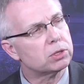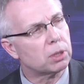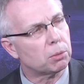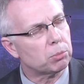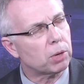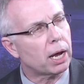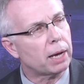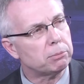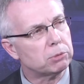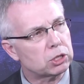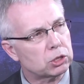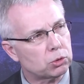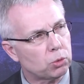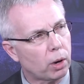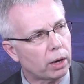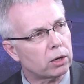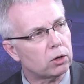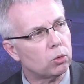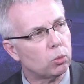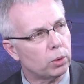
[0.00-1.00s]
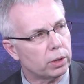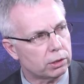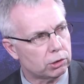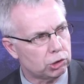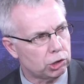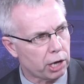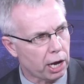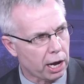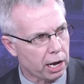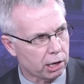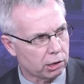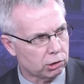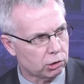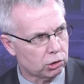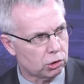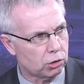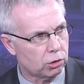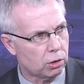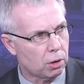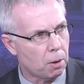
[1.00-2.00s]
sometimes struggle with
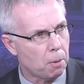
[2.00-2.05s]
change.